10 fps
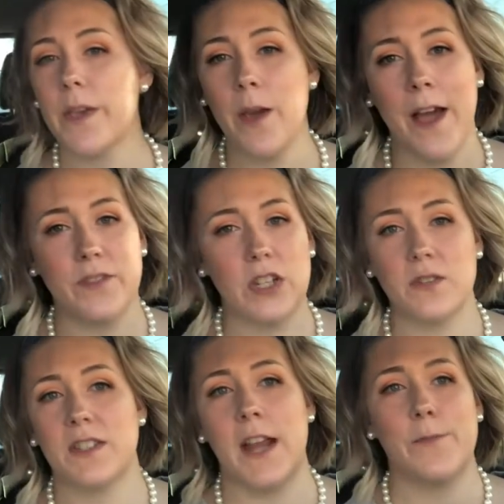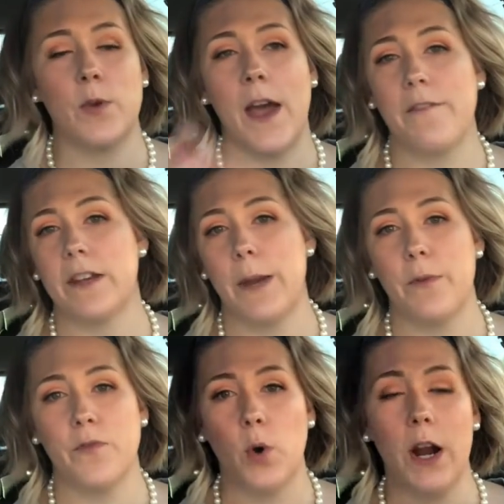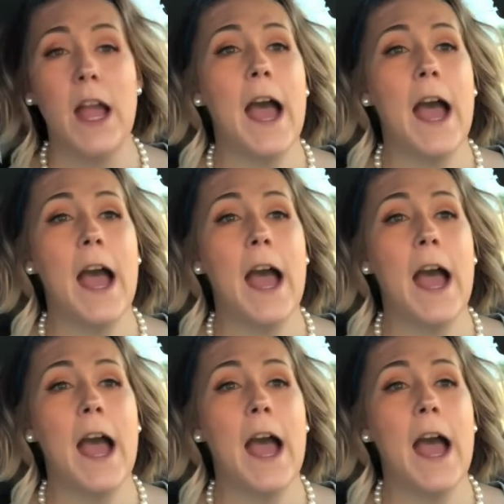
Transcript: why you have to use the time you have the night before.